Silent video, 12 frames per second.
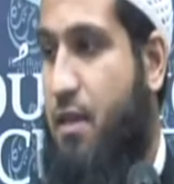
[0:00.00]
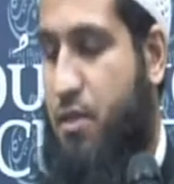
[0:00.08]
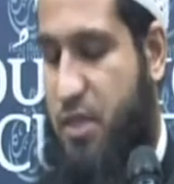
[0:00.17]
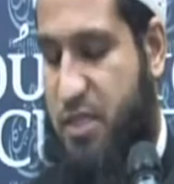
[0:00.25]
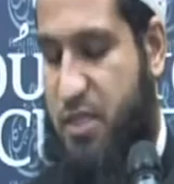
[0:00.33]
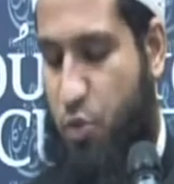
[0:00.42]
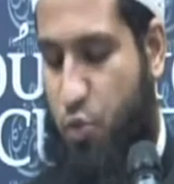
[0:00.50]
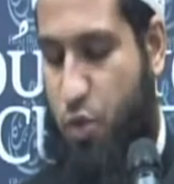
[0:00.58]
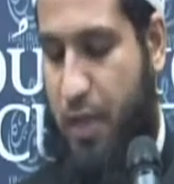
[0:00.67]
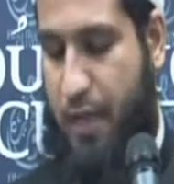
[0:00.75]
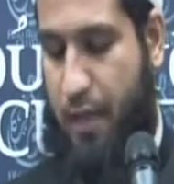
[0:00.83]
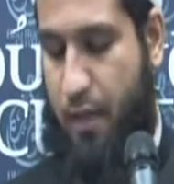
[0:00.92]
this is a
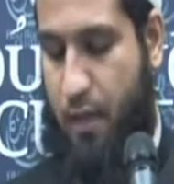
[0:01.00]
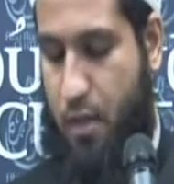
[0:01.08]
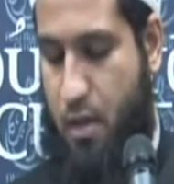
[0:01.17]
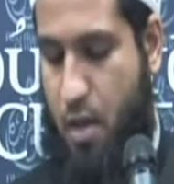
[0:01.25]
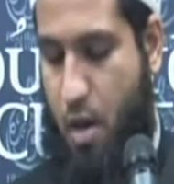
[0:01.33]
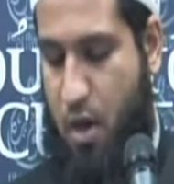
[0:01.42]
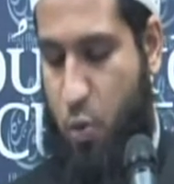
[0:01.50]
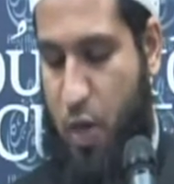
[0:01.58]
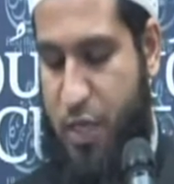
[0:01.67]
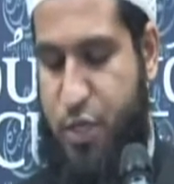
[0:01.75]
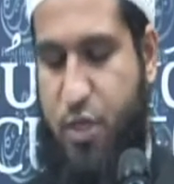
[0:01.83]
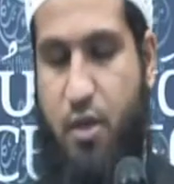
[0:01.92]
ruling on
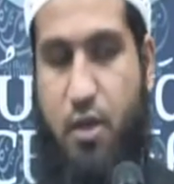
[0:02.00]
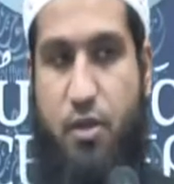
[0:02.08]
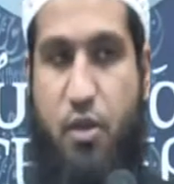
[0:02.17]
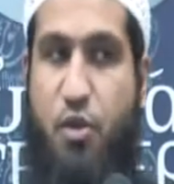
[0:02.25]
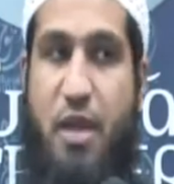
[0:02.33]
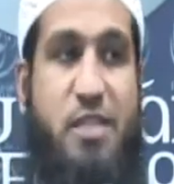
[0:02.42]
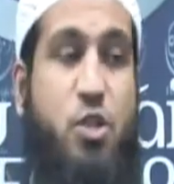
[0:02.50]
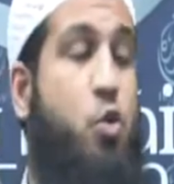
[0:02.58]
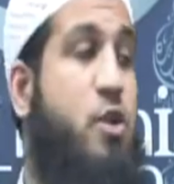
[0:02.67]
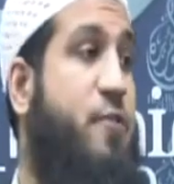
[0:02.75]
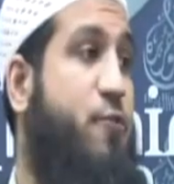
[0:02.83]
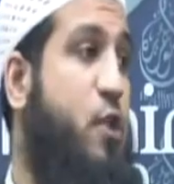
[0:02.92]
which there is
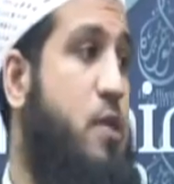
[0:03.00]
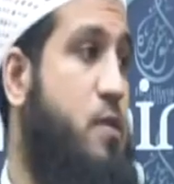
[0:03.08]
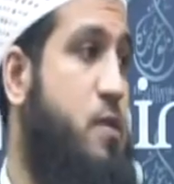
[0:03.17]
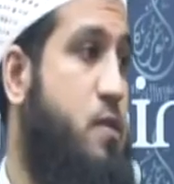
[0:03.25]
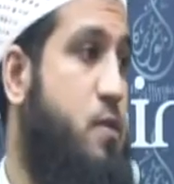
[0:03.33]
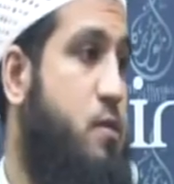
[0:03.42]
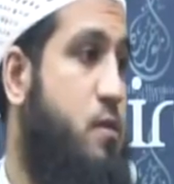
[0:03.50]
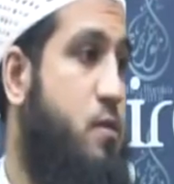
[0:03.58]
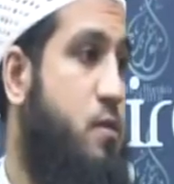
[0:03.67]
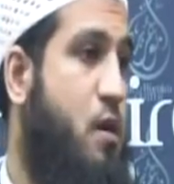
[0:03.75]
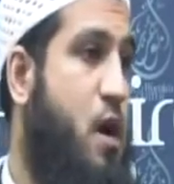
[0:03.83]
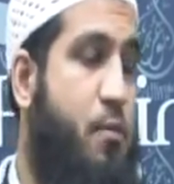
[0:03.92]
no difference
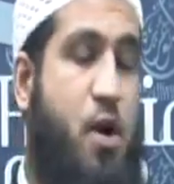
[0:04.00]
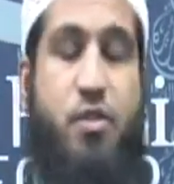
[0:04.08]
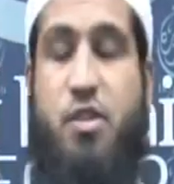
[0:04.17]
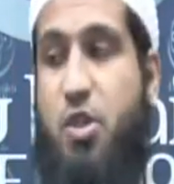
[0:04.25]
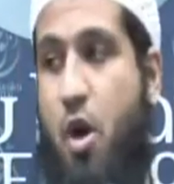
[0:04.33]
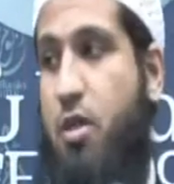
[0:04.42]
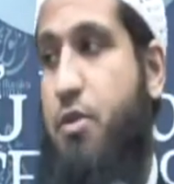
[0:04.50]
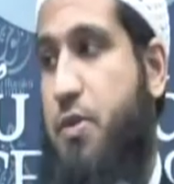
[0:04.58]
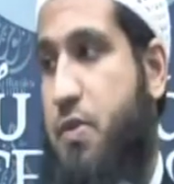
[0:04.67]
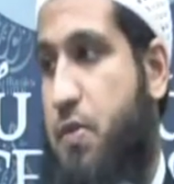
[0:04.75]
among the scholars.